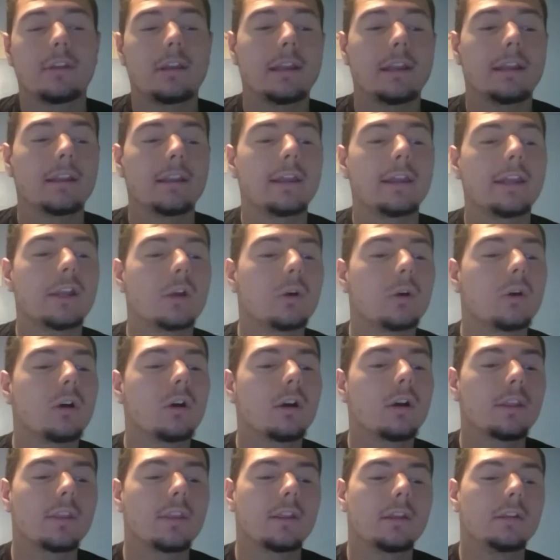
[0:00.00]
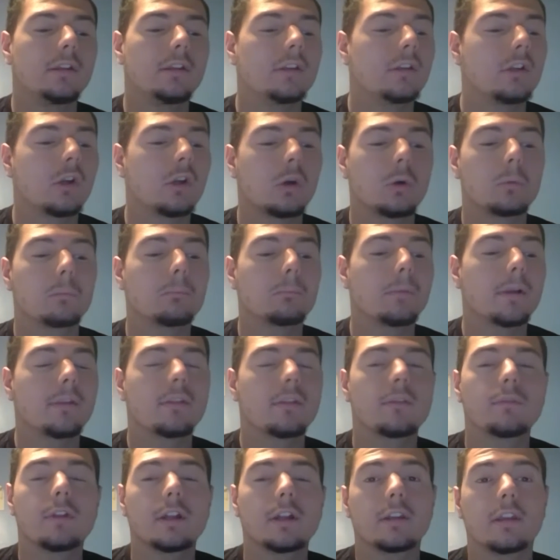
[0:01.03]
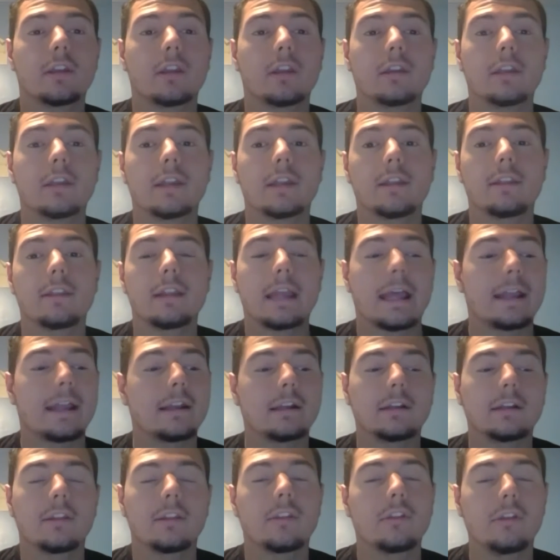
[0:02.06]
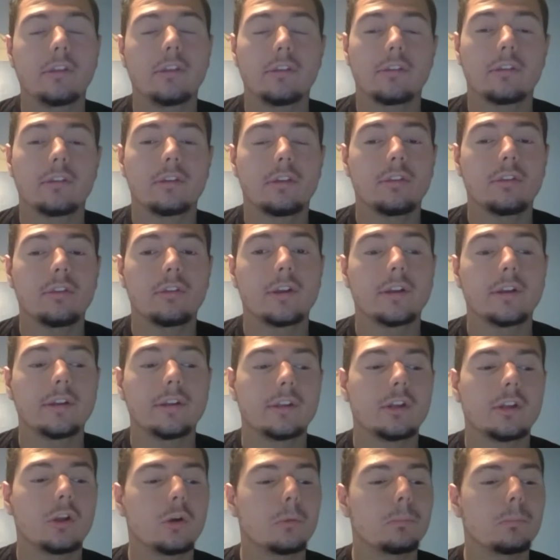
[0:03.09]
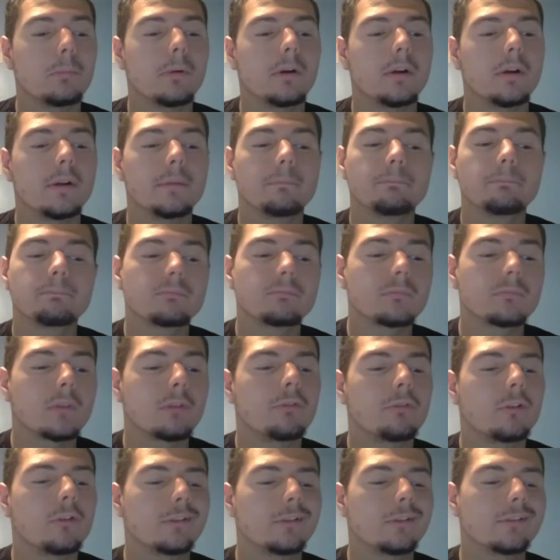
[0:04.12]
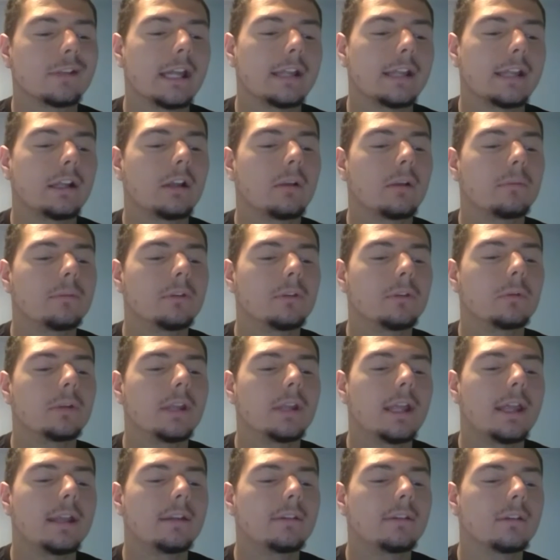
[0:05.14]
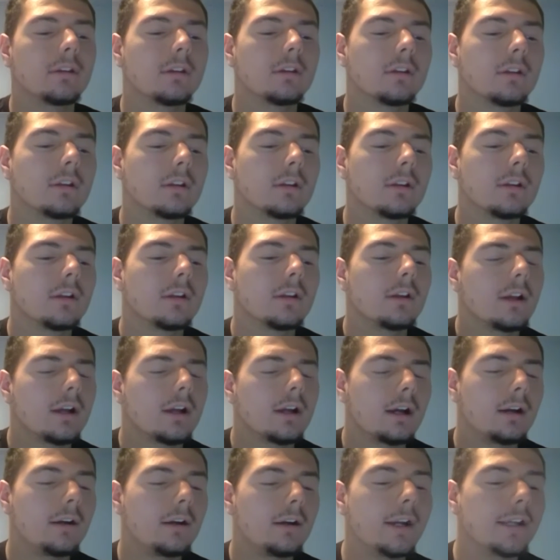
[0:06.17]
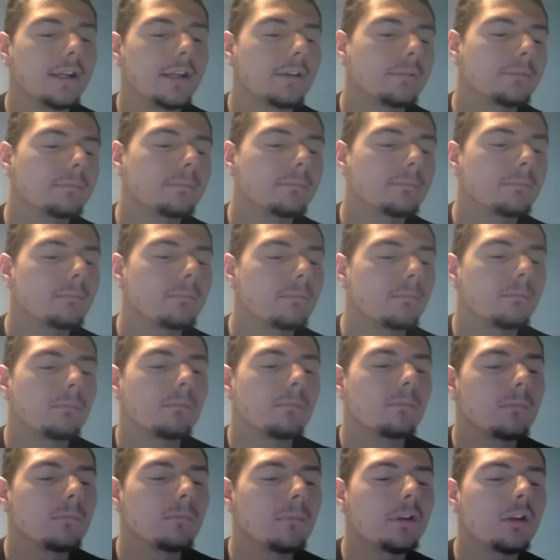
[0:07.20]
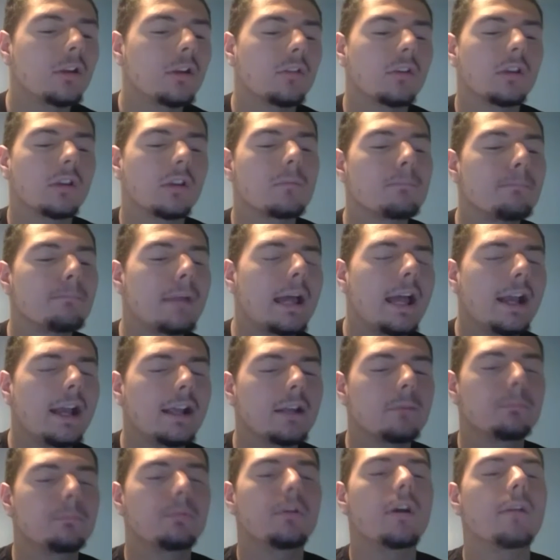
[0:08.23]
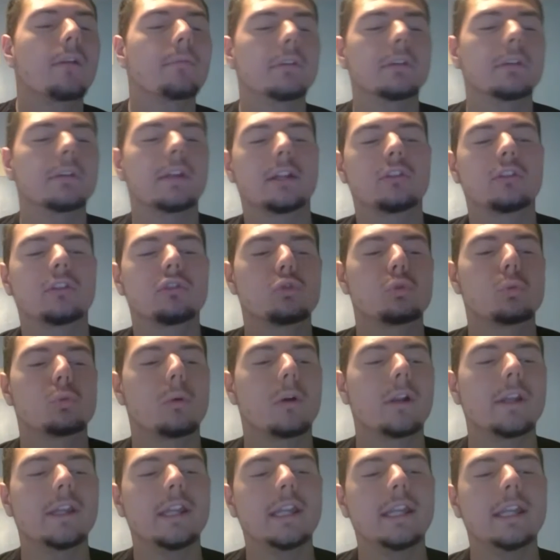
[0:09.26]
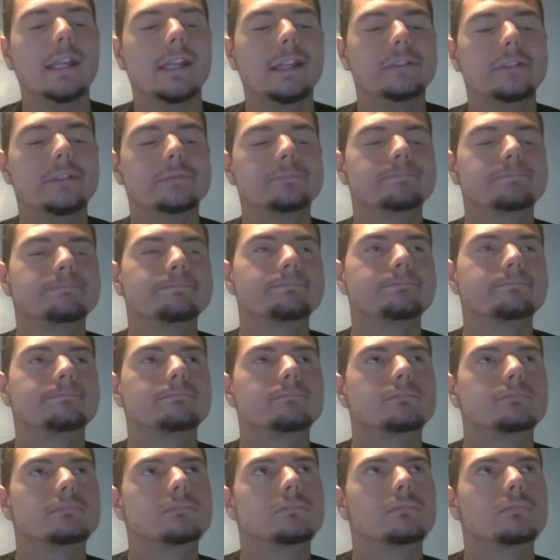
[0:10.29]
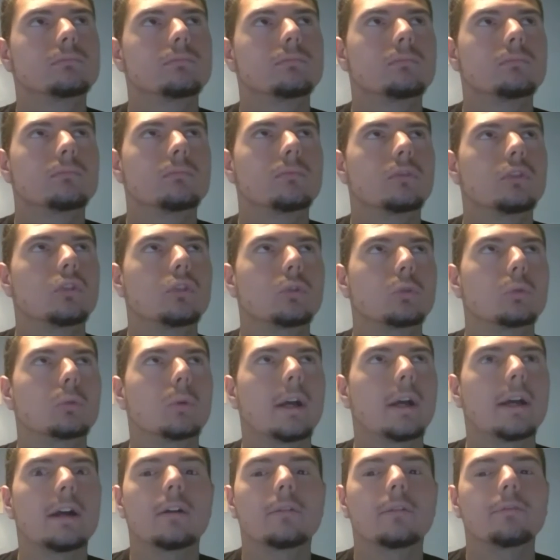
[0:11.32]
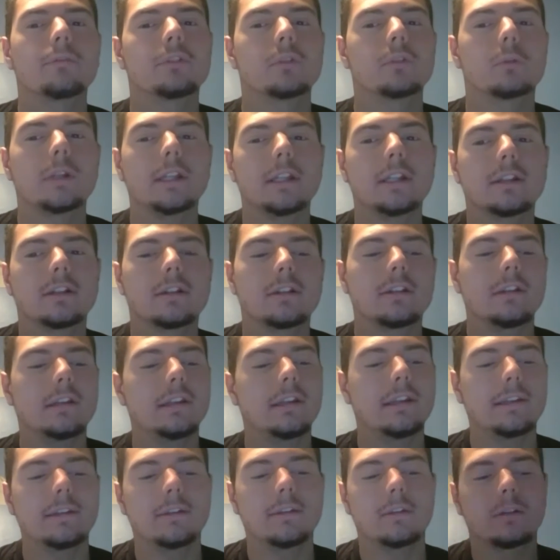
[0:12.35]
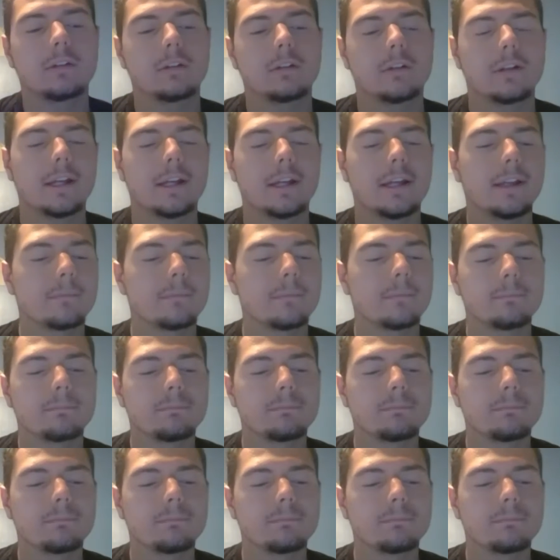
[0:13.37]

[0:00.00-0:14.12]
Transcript: to the Atlanta Hawks, and best of luck to the Knicks. They had a good season this year, but unfortunately it had to come to an end. All right. Let me tell you something. Back in probably like 2012, 2013, okay?